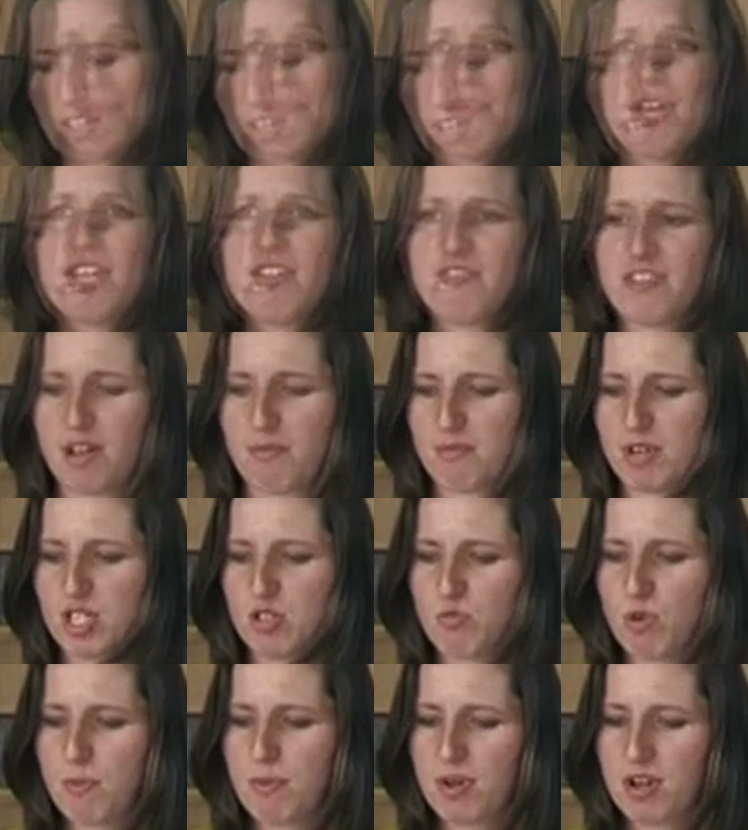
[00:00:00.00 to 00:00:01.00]
In many
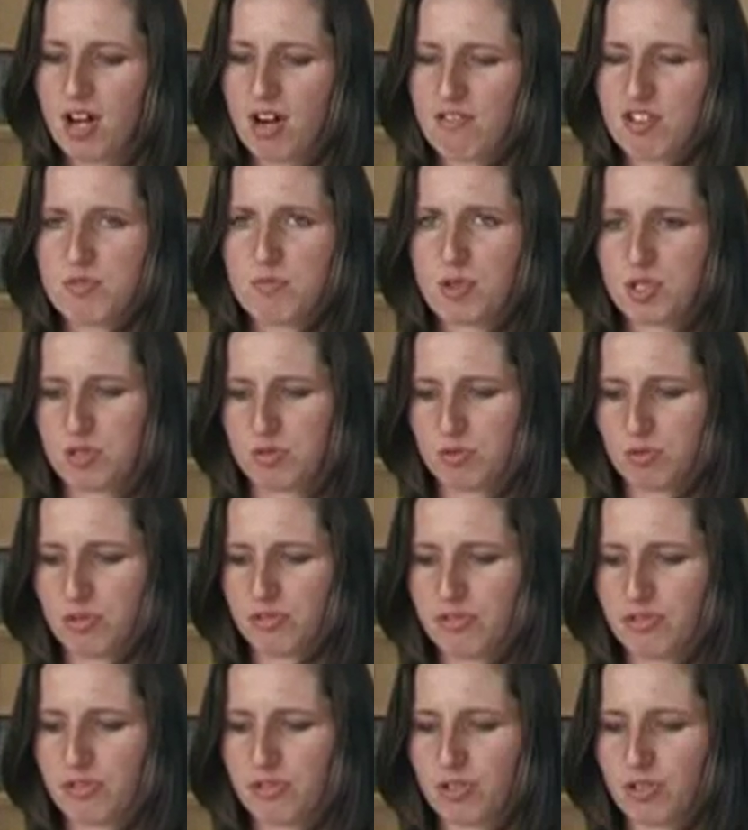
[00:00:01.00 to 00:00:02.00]
families, women are responsible
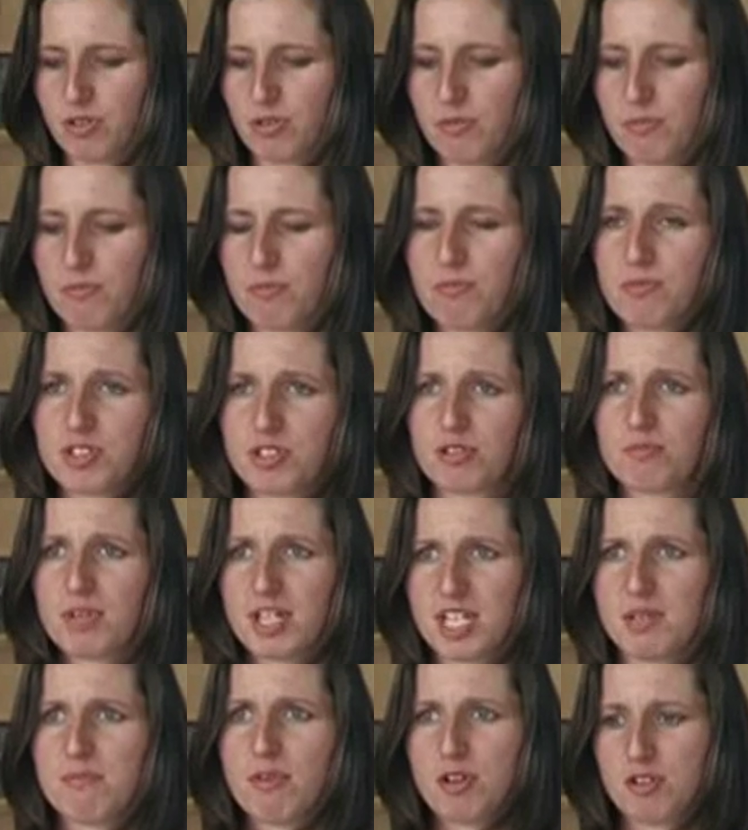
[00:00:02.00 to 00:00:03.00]
for still
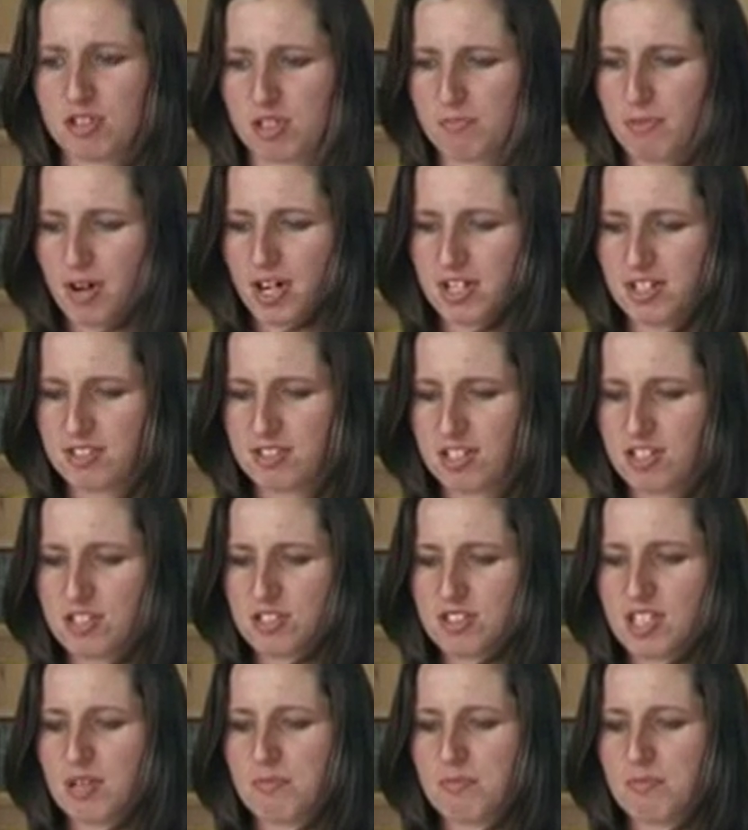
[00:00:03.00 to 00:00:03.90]
making most of the buying decisions.